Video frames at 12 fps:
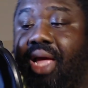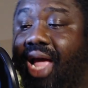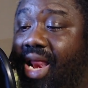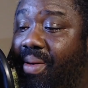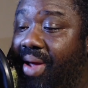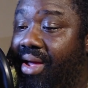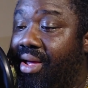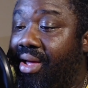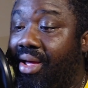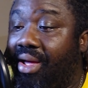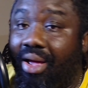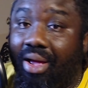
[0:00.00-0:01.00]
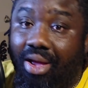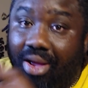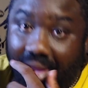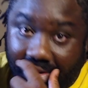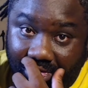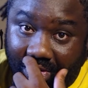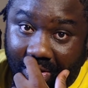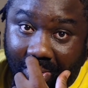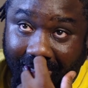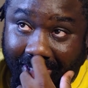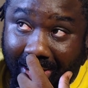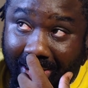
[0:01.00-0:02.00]
Anyway. 3
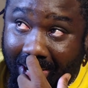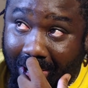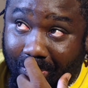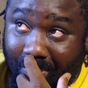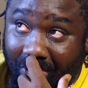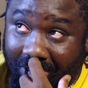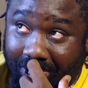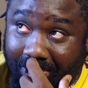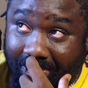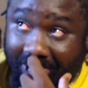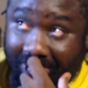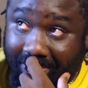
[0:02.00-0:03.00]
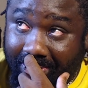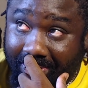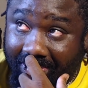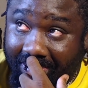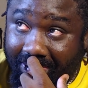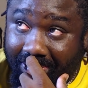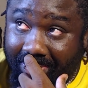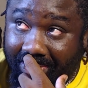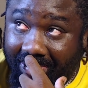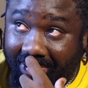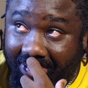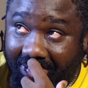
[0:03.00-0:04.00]
hours and almost
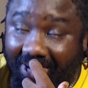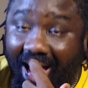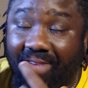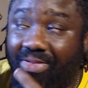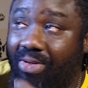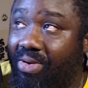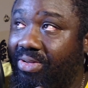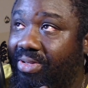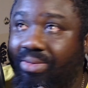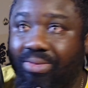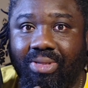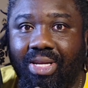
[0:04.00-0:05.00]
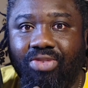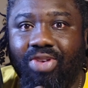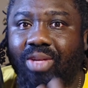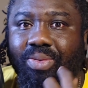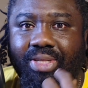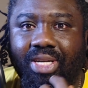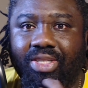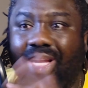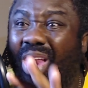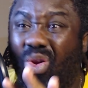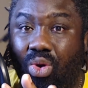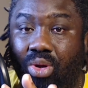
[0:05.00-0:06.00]
5,000 in transportation
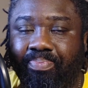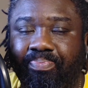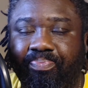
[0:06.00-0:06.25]
alone.